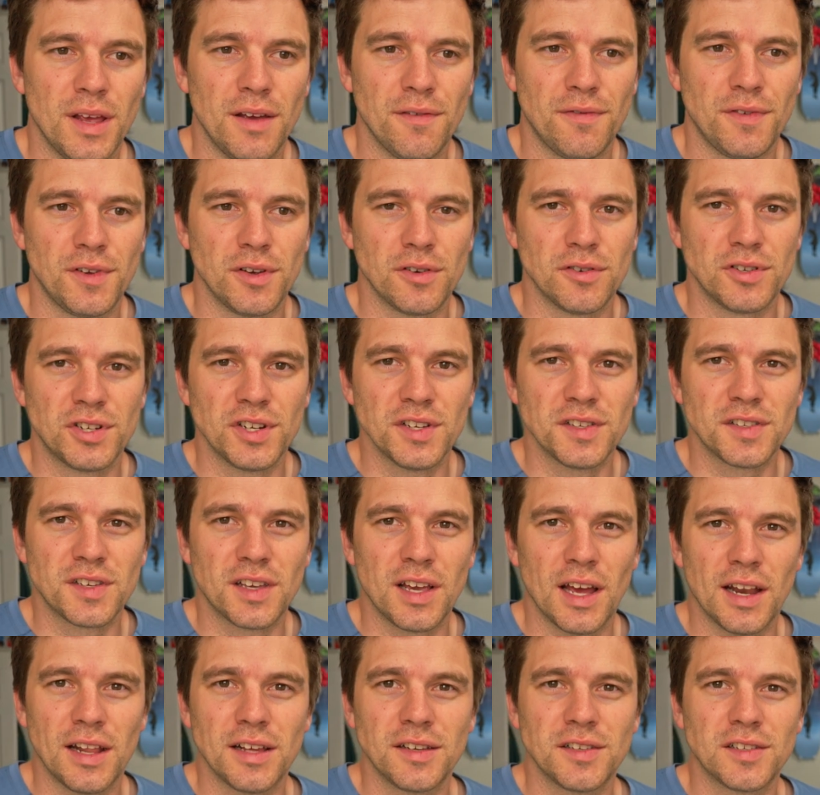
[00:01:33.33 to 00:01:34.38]
if you're just
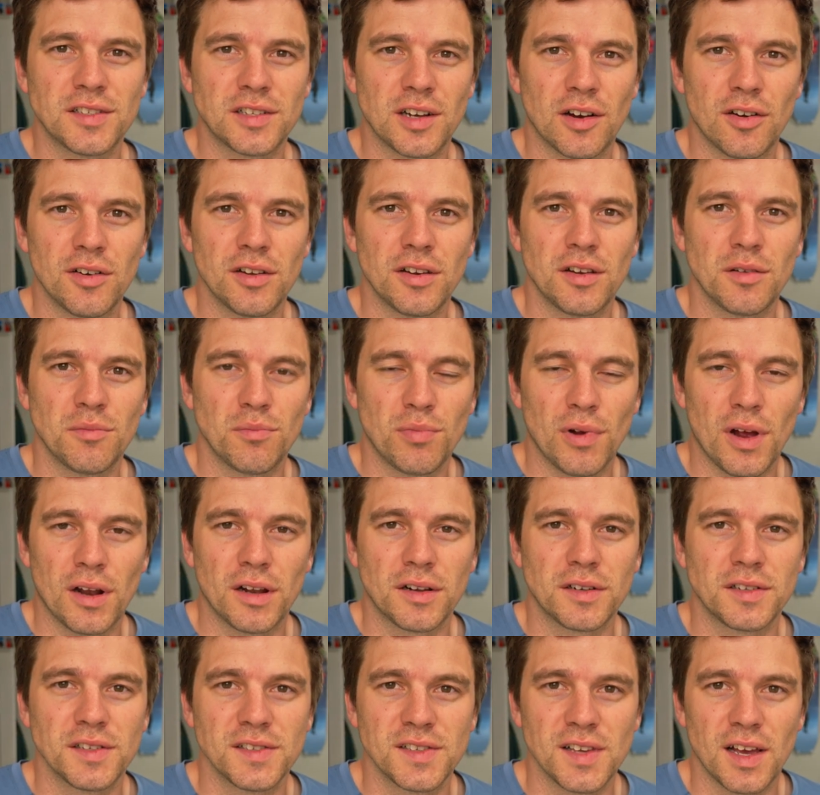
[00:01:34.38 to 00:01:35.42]
getting started in
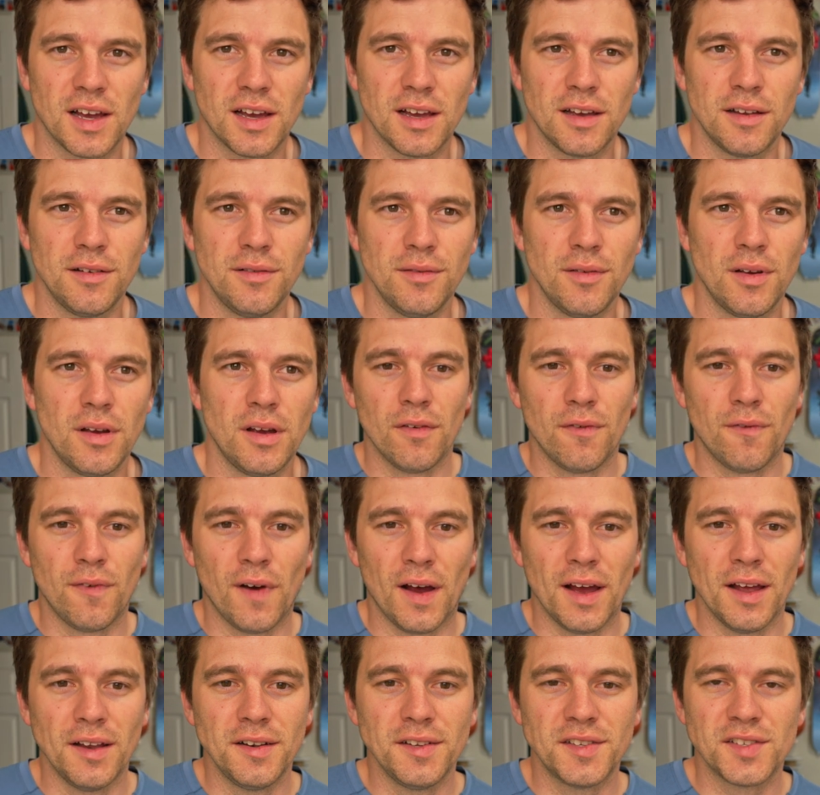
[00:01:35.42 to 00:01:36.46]
product design,
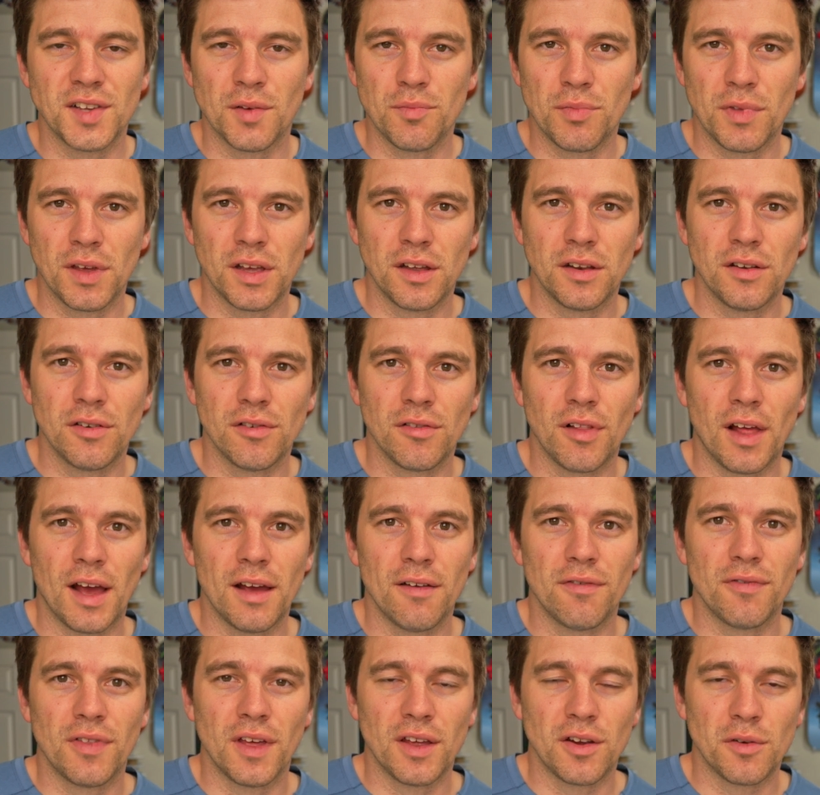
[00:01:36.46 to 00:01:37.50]
find something in your
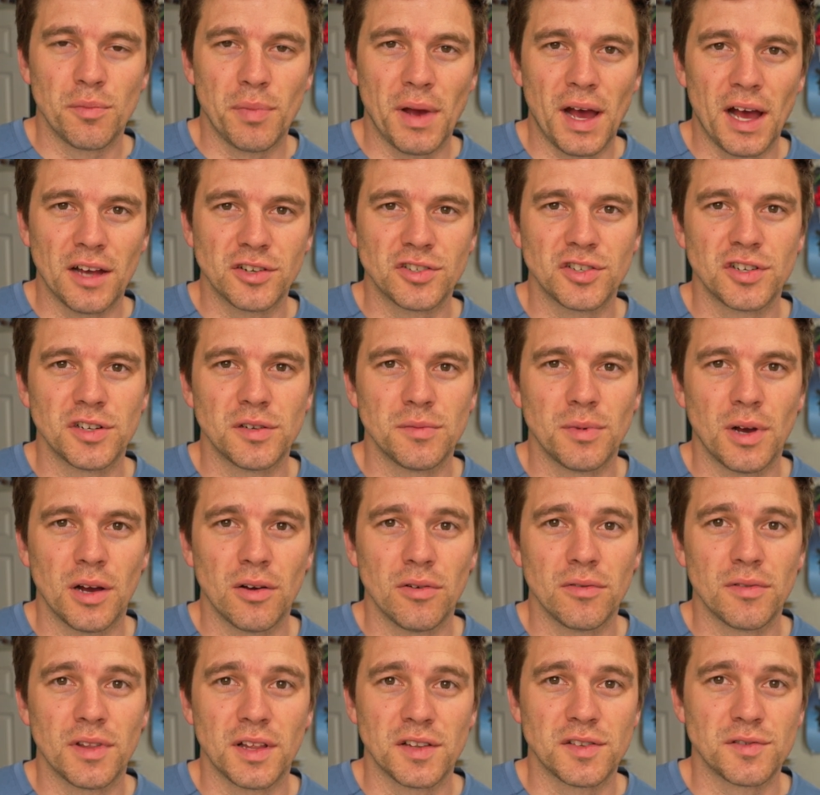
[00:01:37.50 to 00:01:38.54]
life that you're passionate
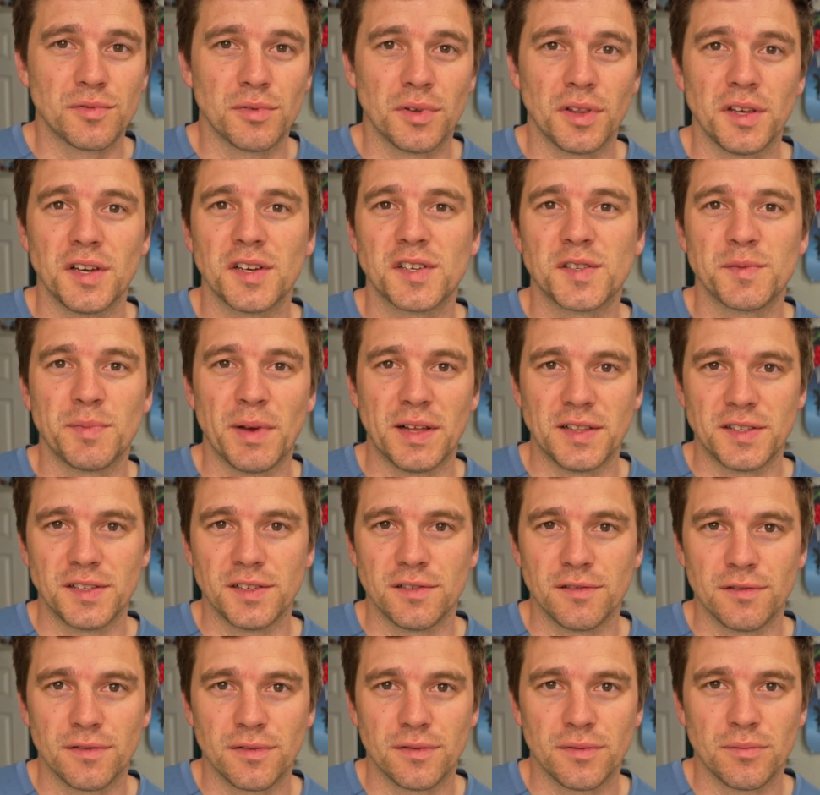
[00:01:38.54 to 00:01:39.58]
about that's really
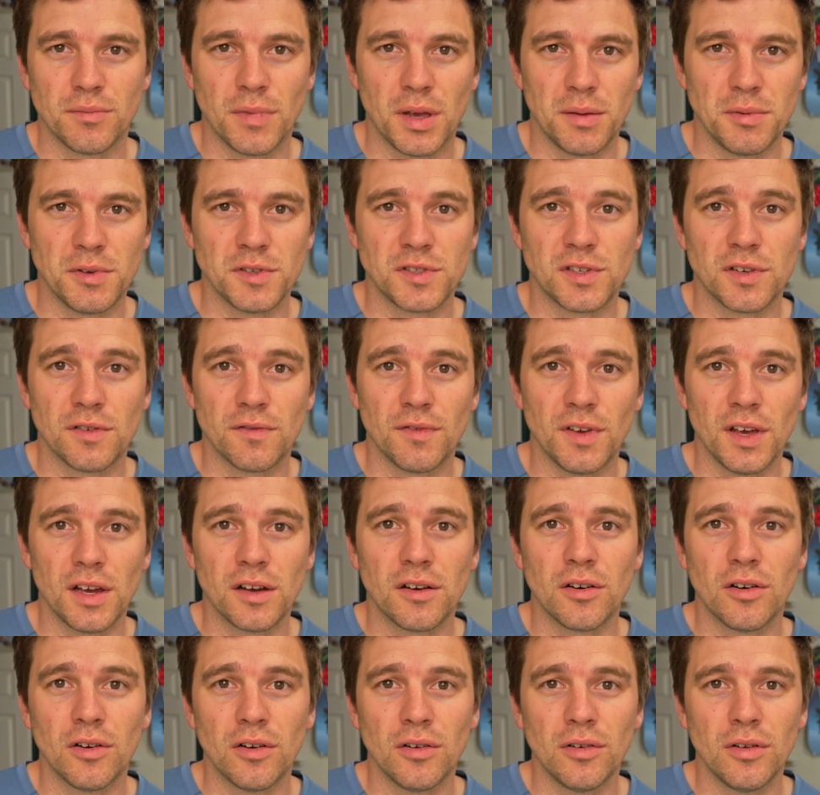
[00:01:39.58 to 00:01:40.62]
expensive. Maybe it's your
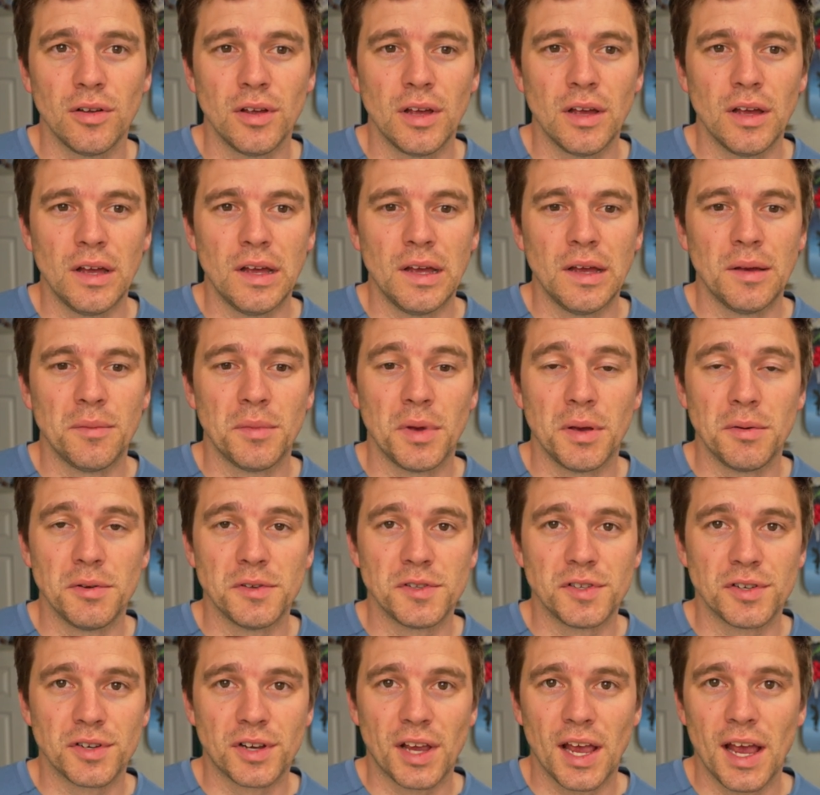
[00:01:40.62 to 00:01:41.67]
vehicle, maybe
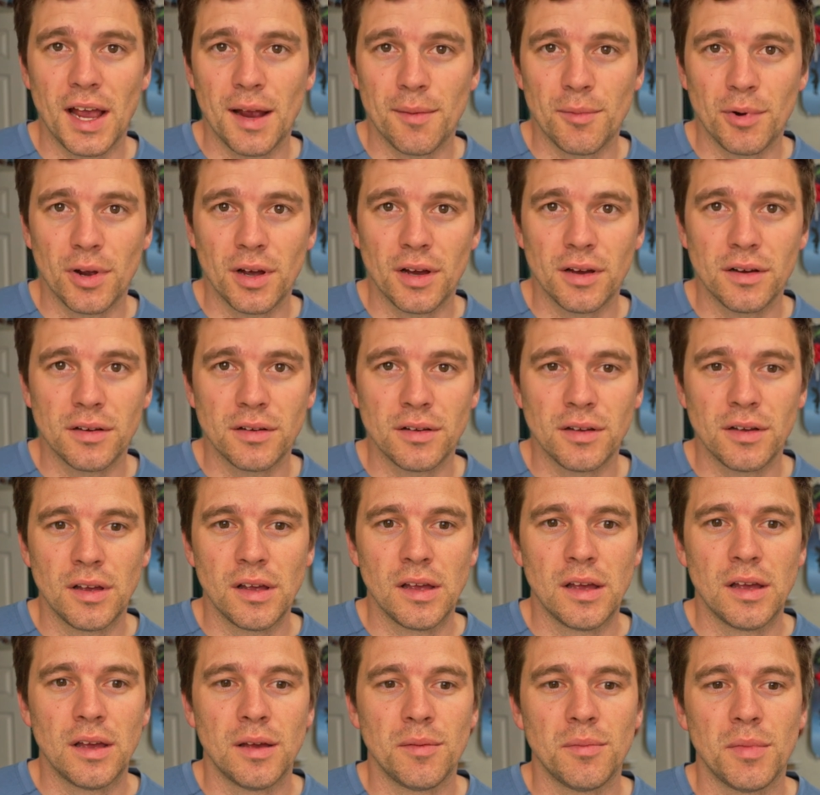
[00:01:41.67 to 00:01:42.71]
it's your camera,
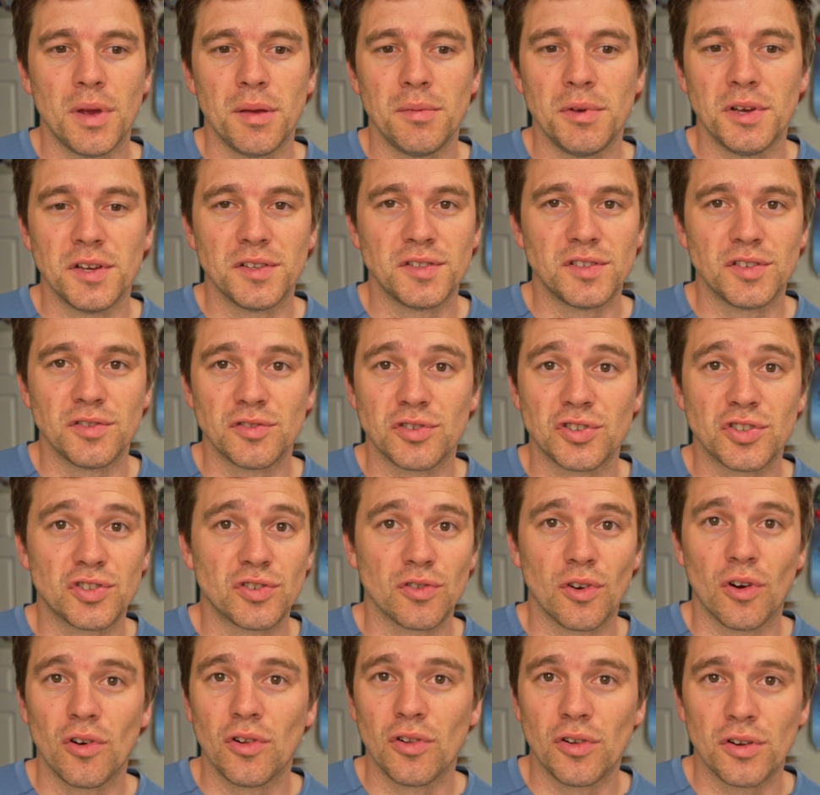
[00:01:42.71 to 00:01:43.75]
maybe it's your
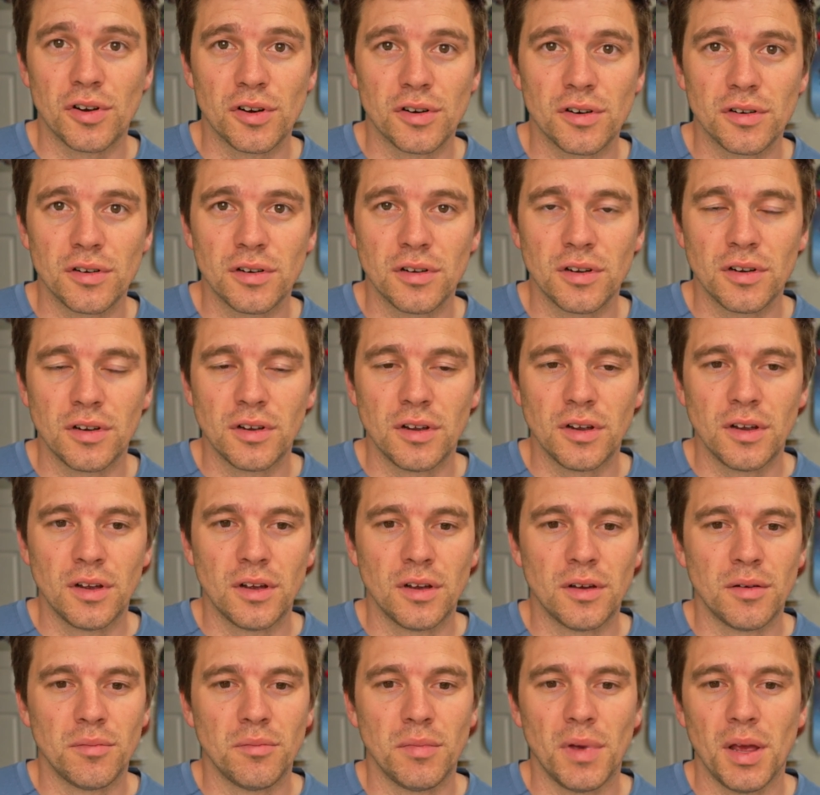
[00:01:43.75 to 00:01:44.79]
stroller,
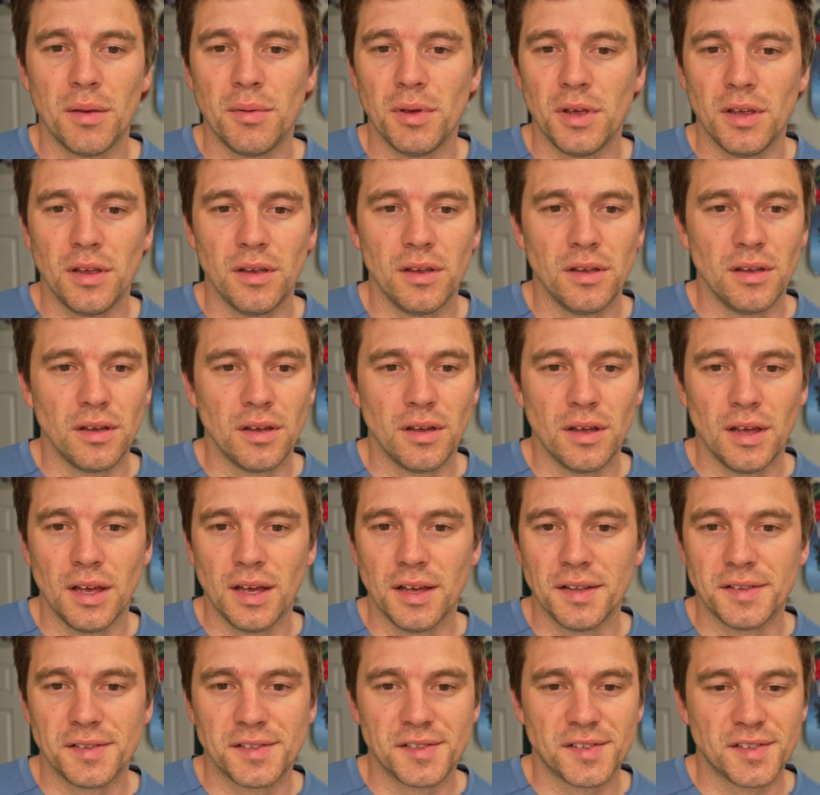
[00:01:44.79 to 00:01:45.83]
maybe
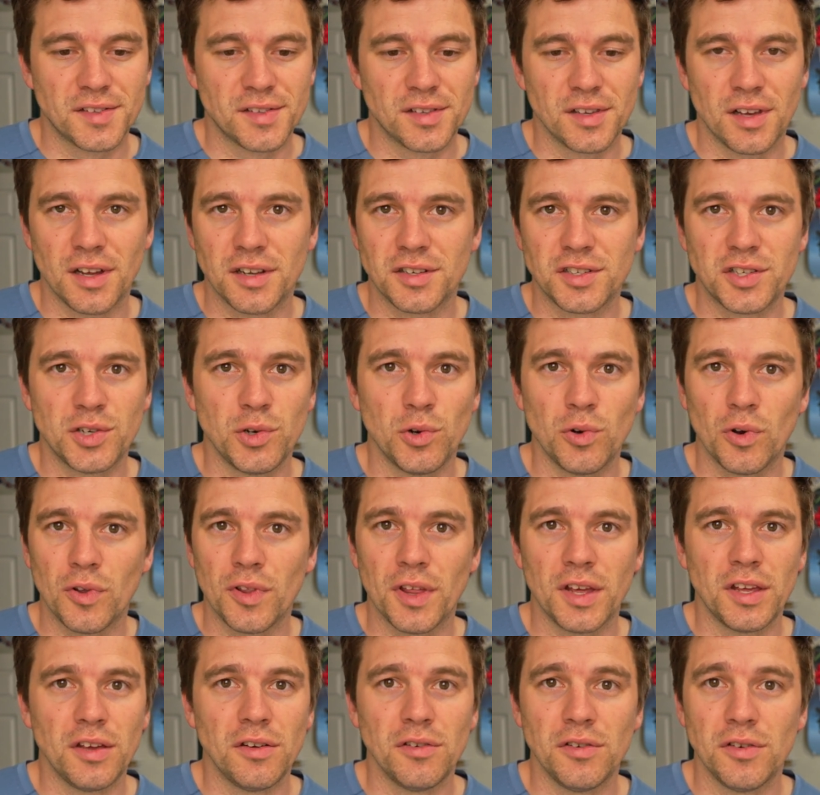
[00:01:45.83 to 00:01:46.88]
it's a tool
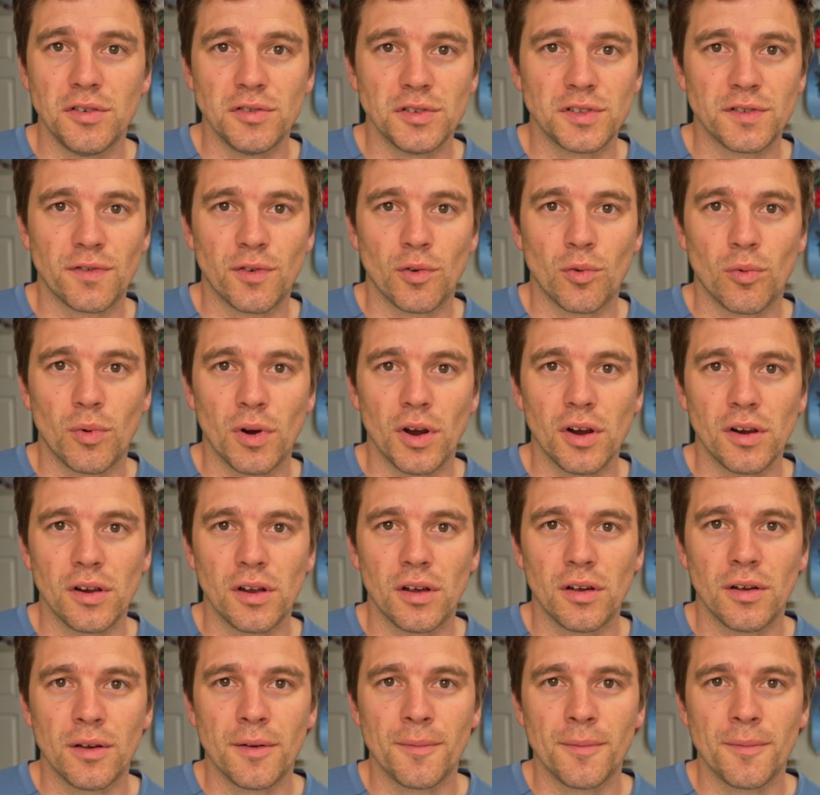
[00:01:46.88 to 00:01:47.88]
that you use for work,